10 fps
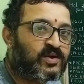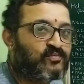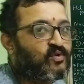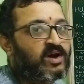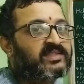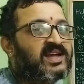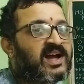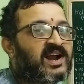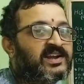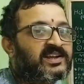For
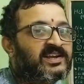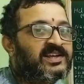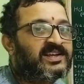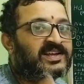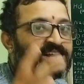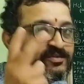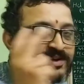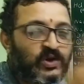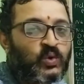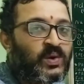that,
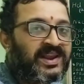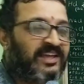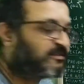we do an